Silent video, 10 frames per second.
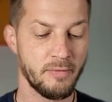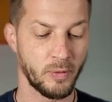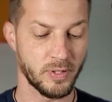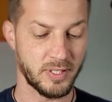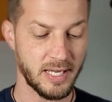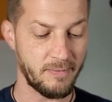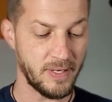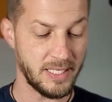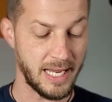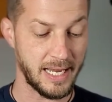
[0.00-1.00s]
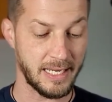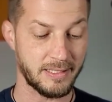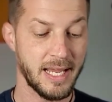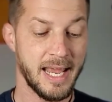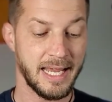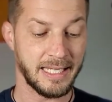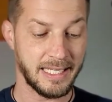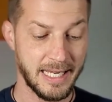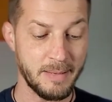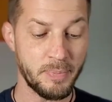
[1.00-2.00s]
for 7 days, and
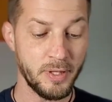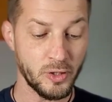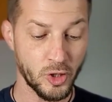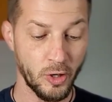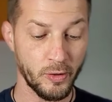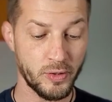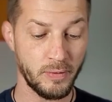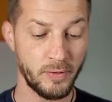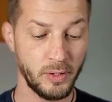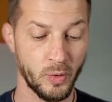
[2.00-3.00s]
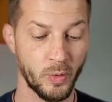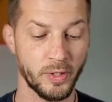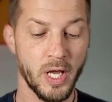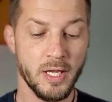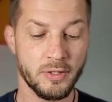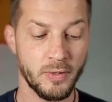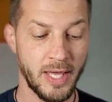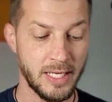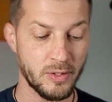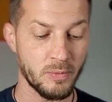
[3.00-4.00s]
keep the charge of the Lord, so
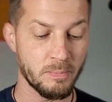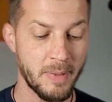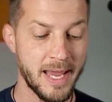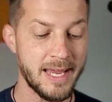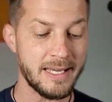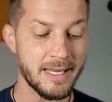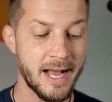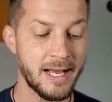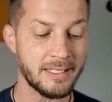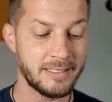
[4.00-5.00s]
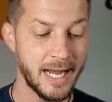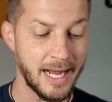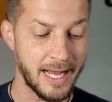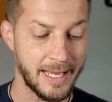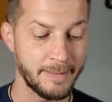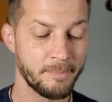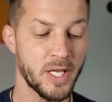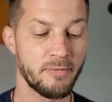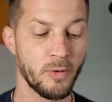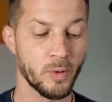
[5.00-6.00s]
that you may not die,
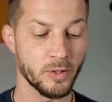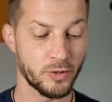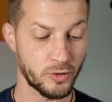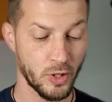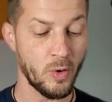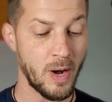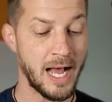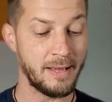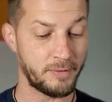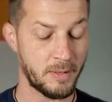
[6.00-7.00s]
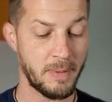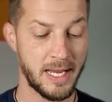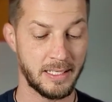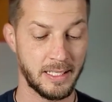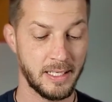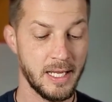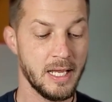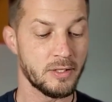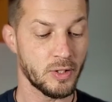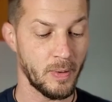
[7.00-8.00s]
for so I have commanded.
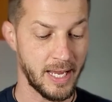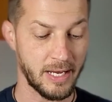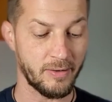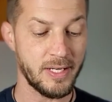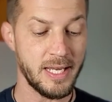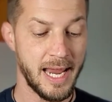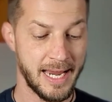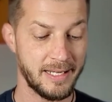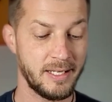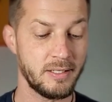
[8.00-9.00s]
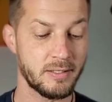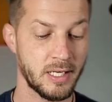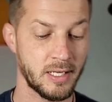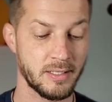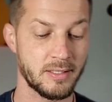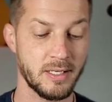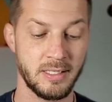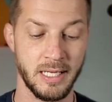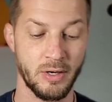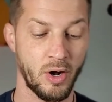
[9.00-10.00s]
So Aaron and his sons
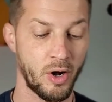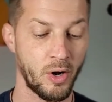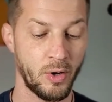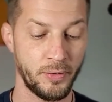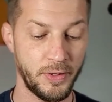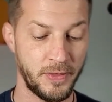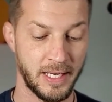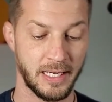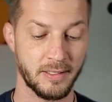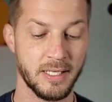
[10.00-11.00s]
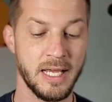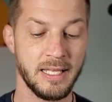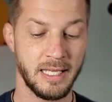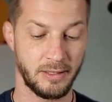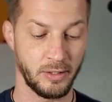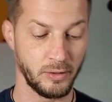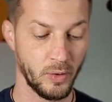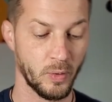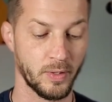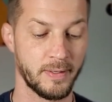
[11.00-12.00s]
did all the things that the
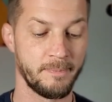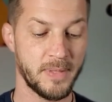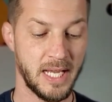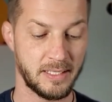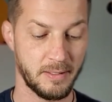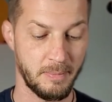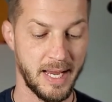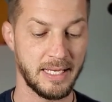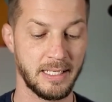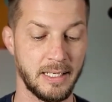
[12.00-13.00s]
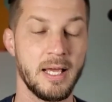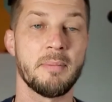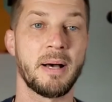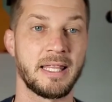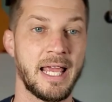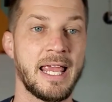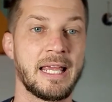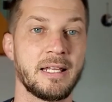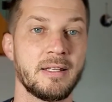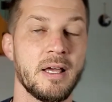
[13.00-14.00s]
Lord had commanded by the
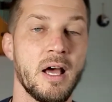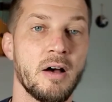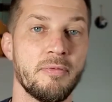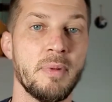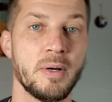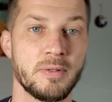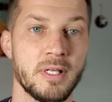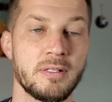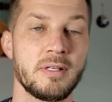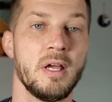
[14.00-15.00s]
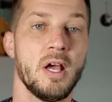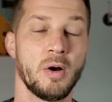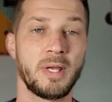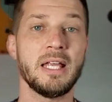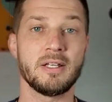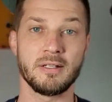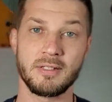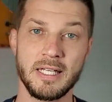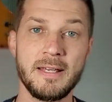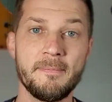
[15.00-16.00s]
hand of Moses. Okay, do you
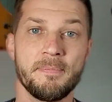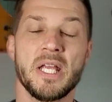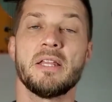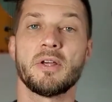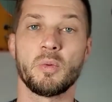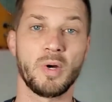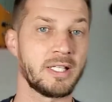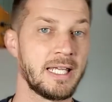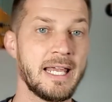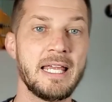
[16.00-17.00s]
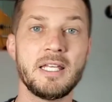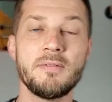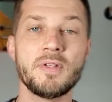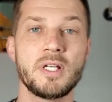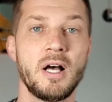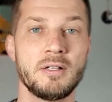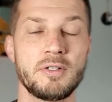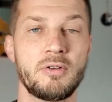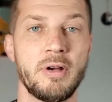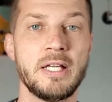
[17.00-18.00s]
see it? We're at the end of the
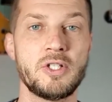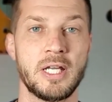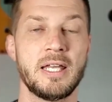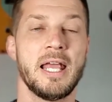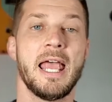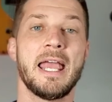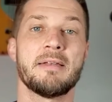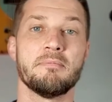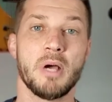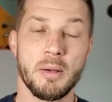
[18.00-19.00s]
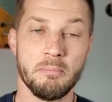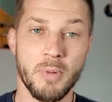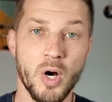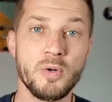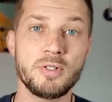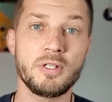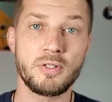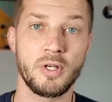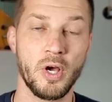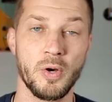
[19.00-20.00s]
consecration, and Moses
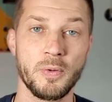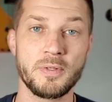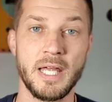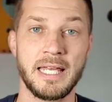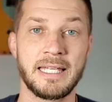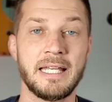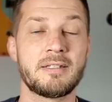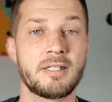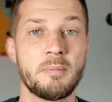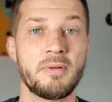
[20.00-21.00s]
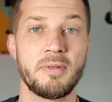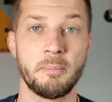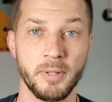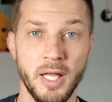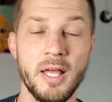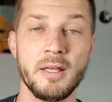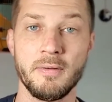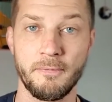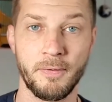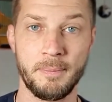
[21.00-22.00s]
goes and gets some of the
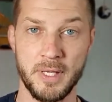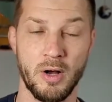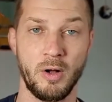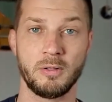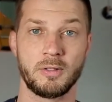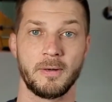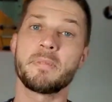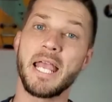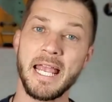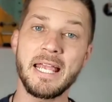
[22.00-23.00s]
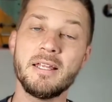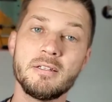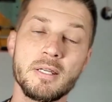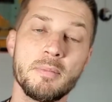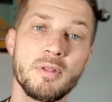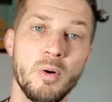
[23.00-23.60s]
blood from the altar and some of the